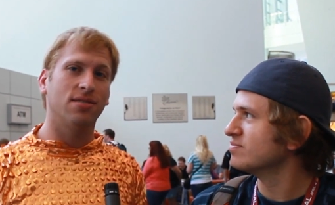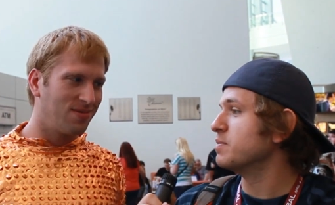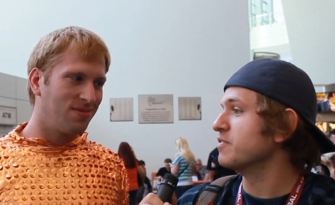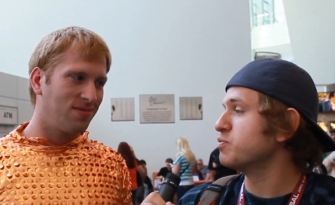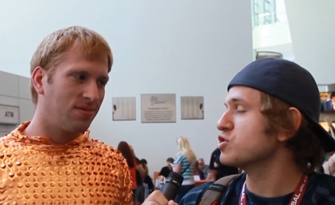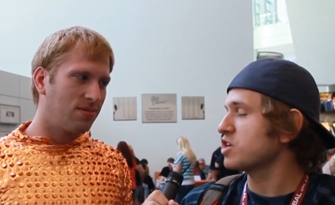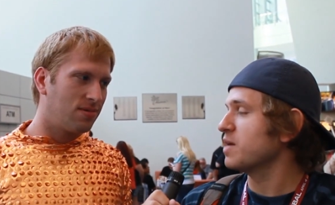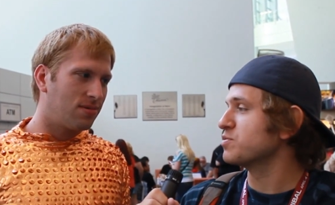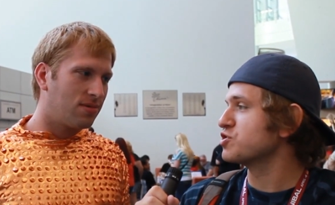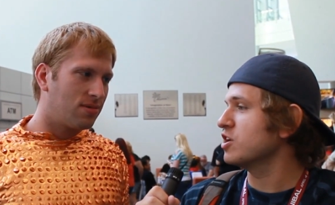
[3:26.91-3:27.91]
Speaker 1: But if push
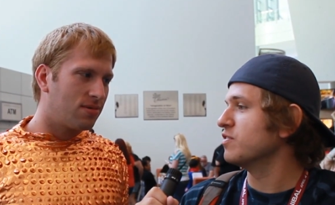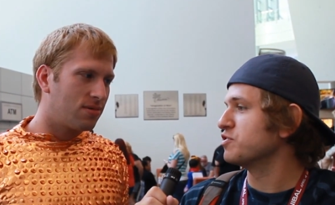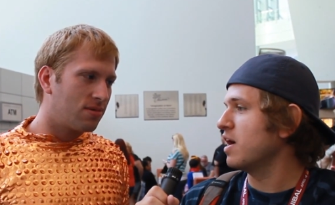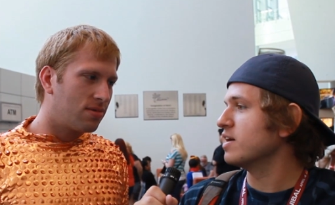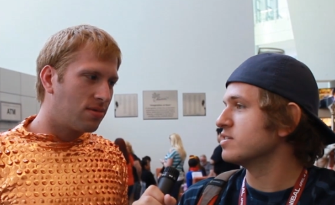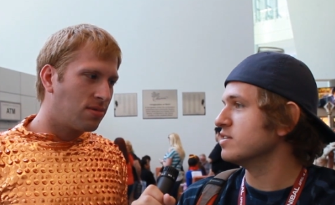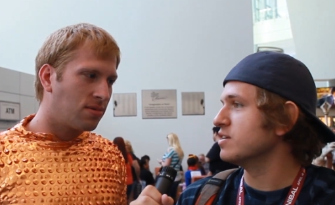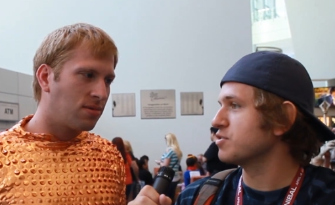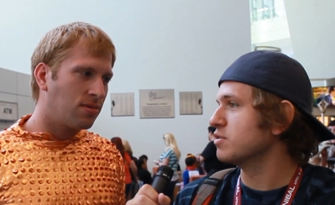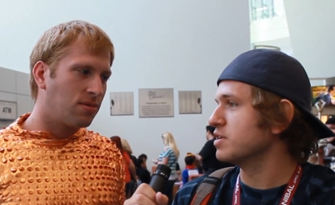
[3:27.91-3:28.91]
came to shove and you had
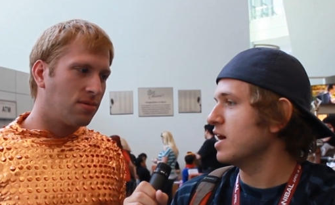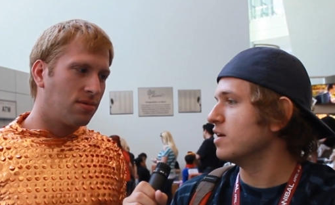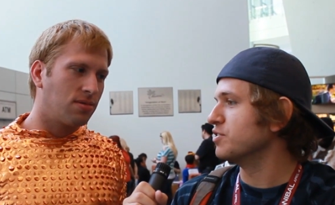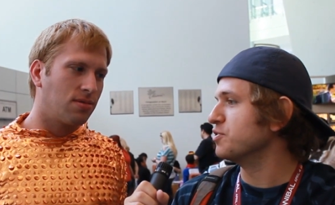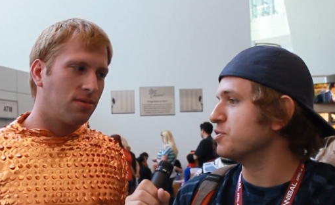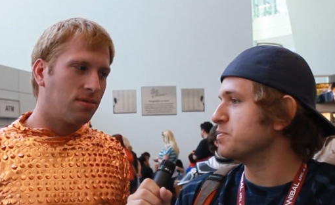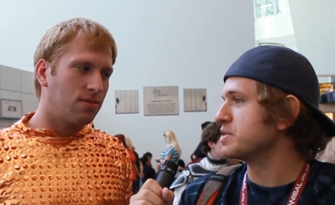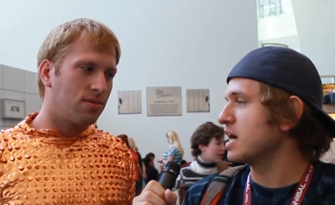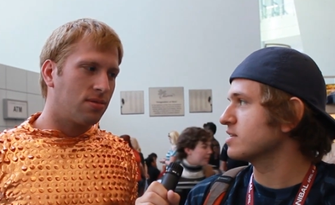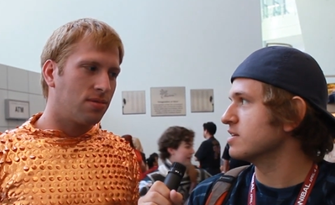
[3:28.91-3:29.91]
to throw down, you would
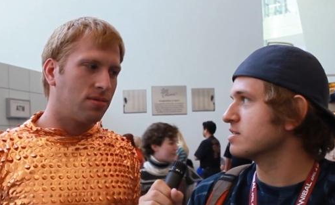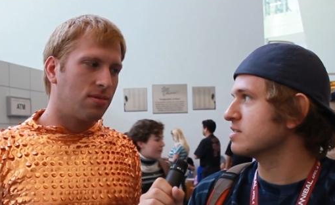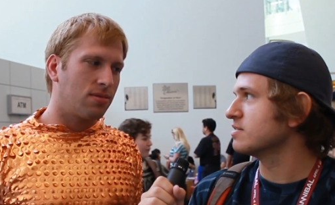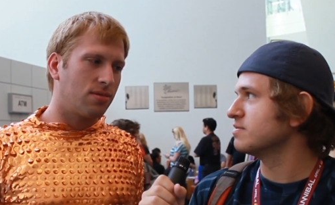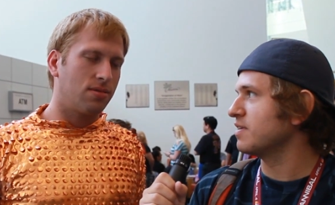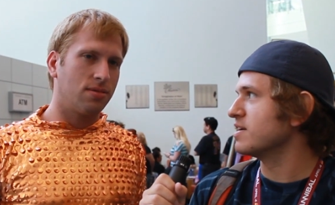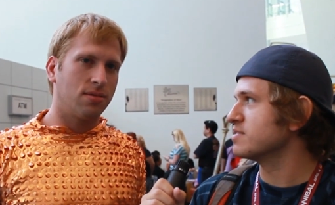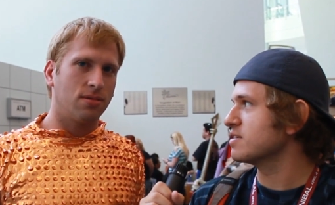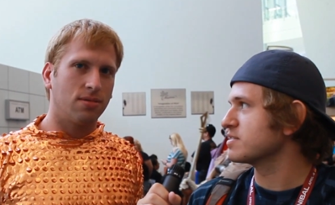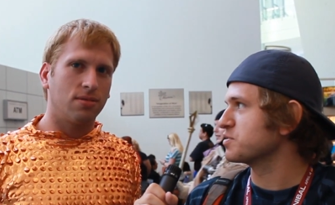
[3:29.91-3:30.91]
protect these
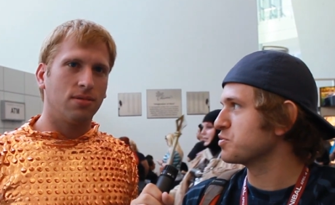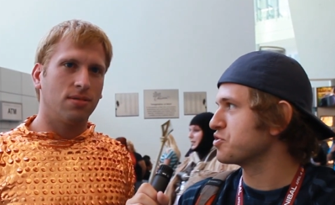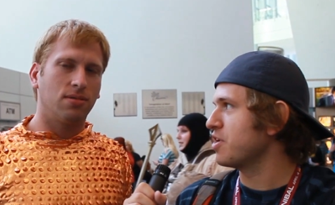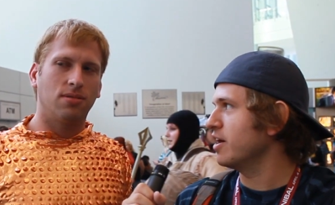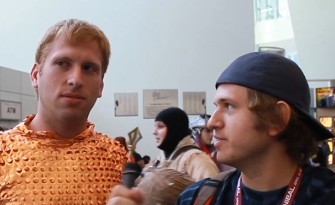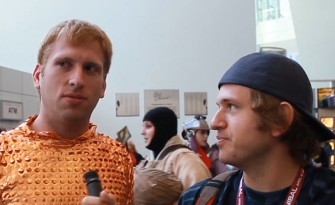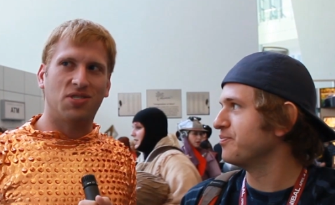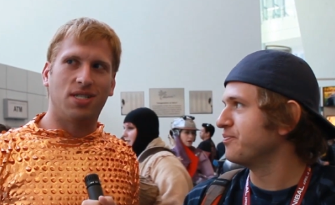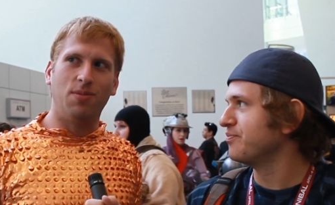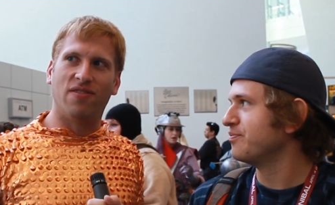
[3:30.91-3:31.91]
fine citizens, would you not?
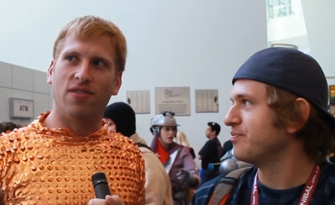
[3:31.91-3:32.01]
Well, some of